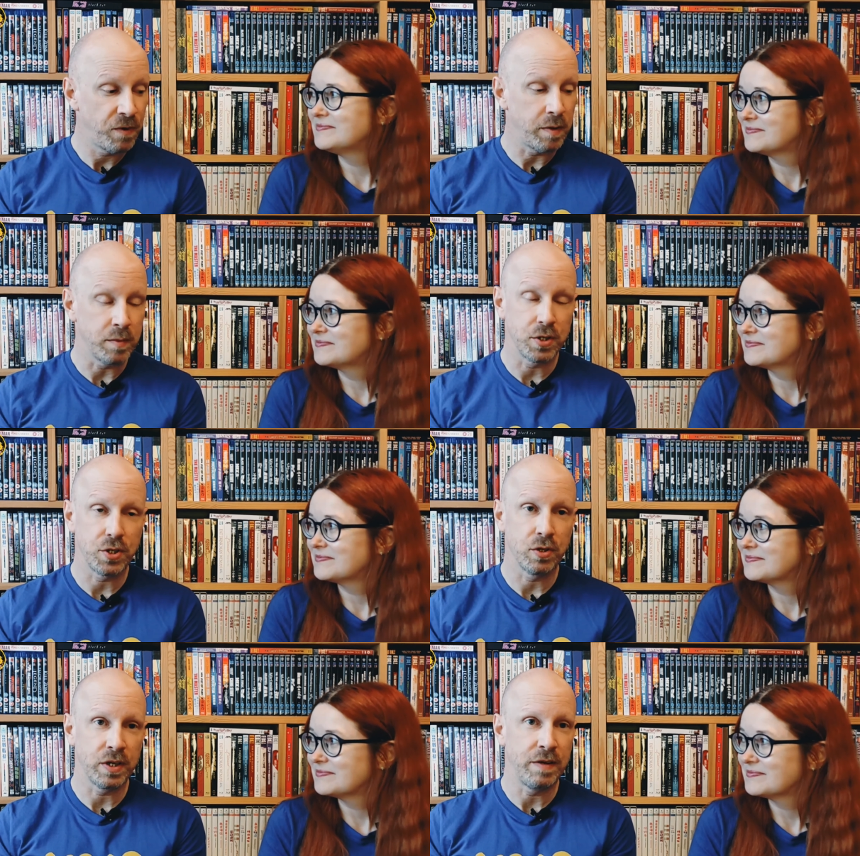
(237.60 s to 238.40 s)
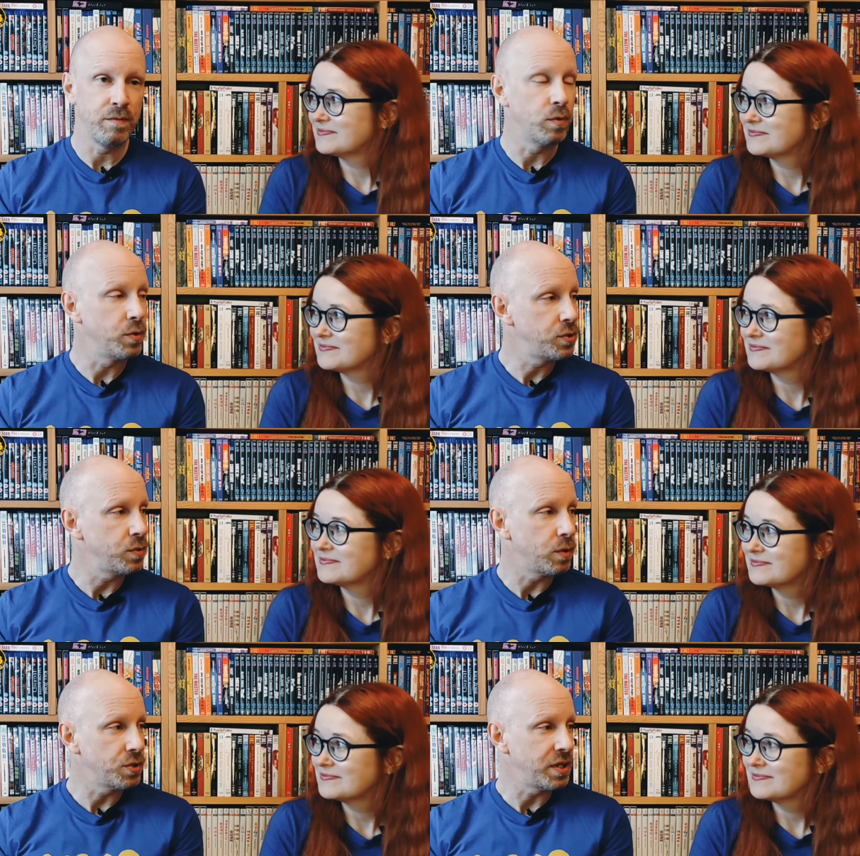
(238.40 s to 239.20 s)
Speaker 1: very much looking forward to
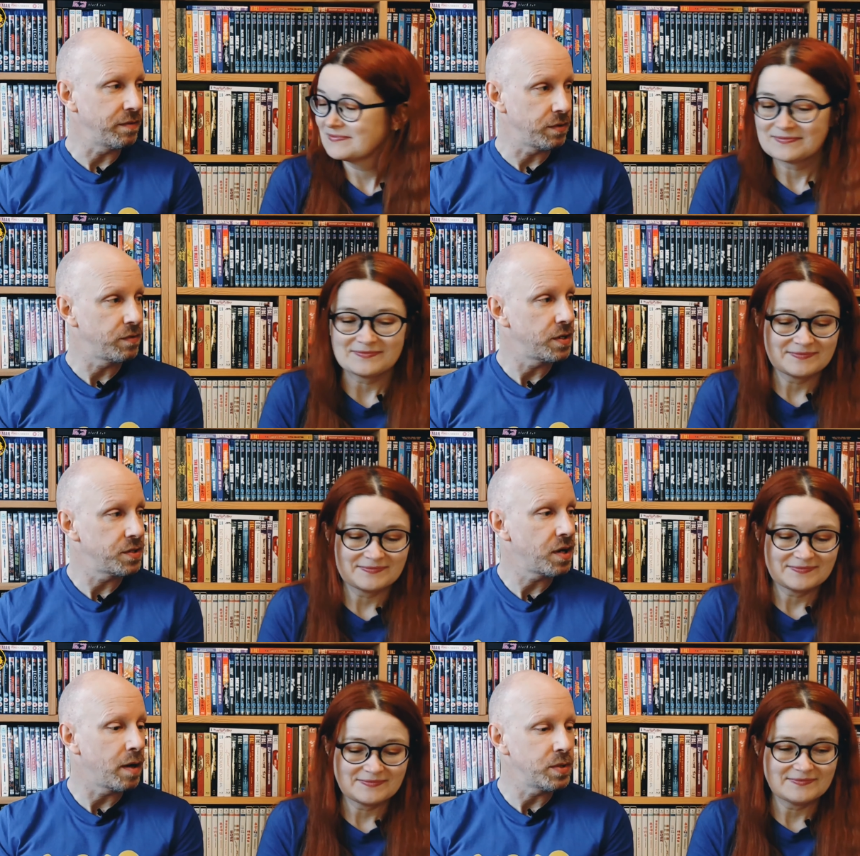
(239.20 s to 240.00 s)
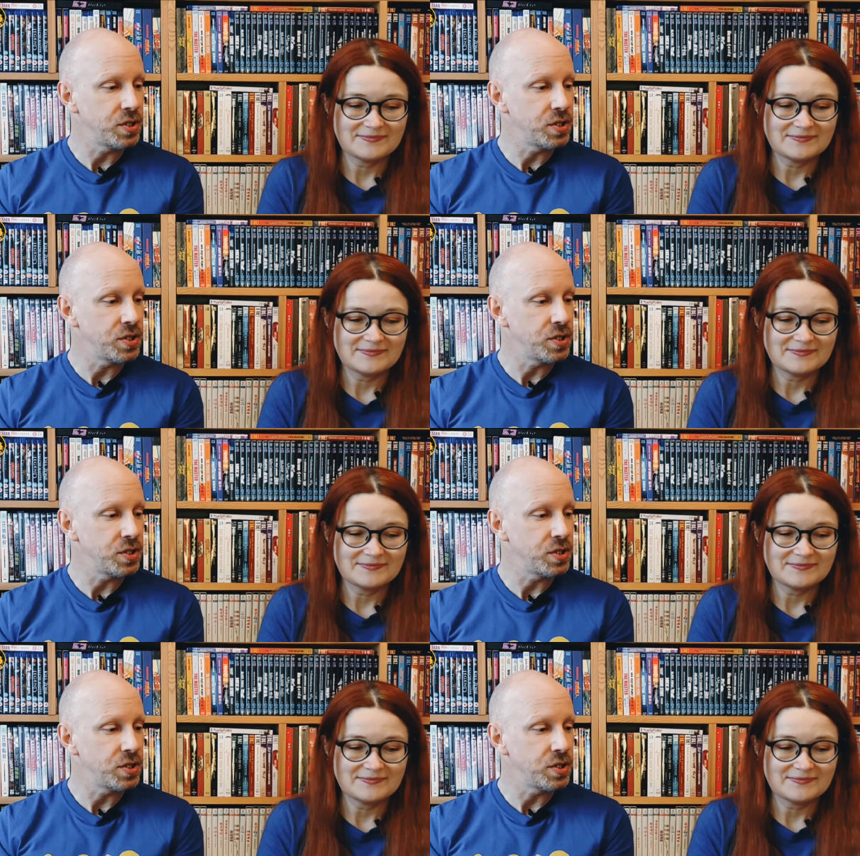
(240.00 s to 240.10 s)
watching it for the first time with